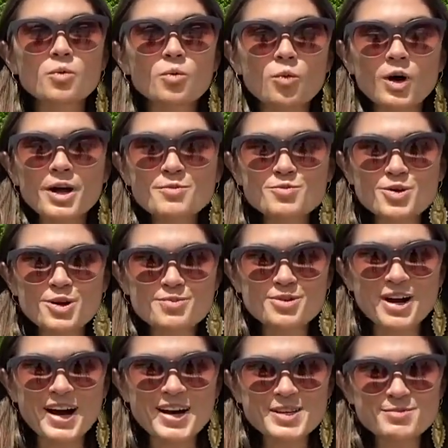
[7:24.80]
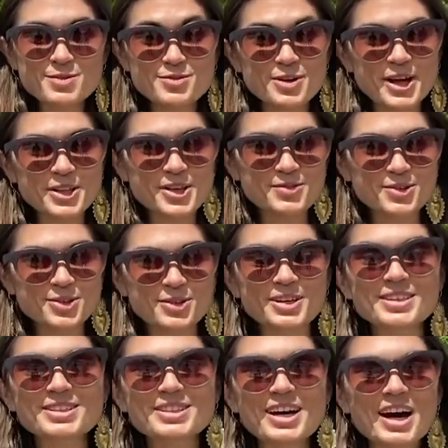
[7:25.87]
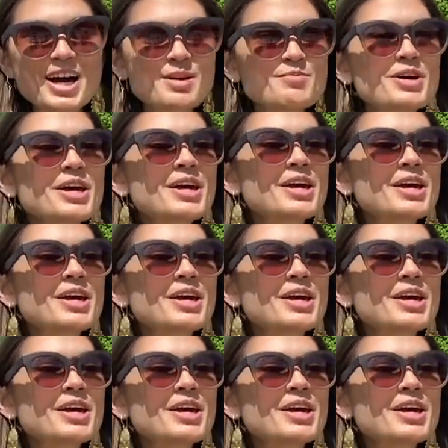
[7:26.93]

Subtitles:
One more prize before I leave you this time